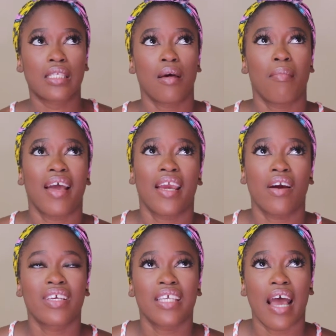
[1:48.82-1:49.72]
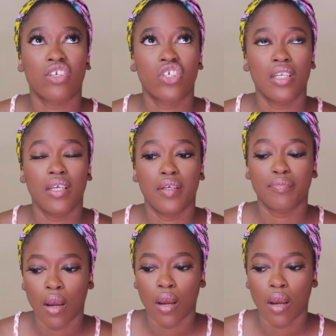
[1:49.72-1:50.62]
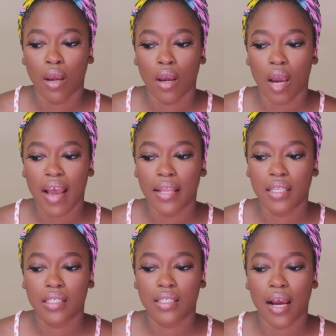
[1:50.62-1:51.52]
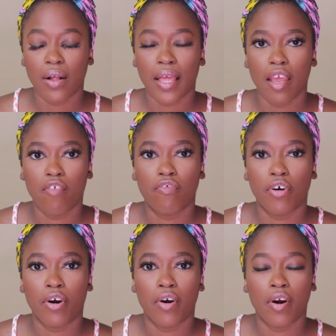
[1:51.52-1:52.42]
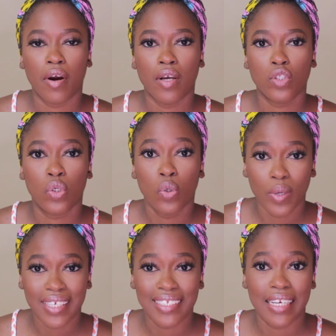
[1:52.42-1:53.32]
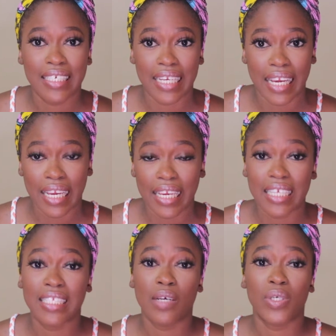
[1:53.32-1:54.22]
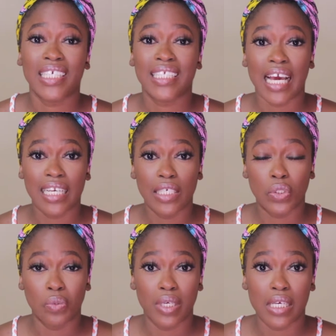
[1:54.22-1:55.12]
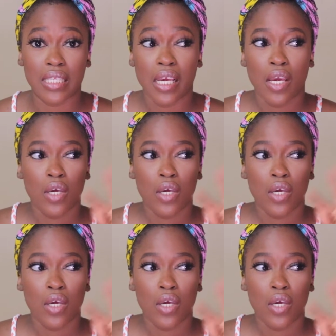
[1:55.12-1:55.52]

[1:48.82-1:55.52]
My hair is actually, I've had this style in for 2 weeks and a day. Yesterday was exactly 2 weeks.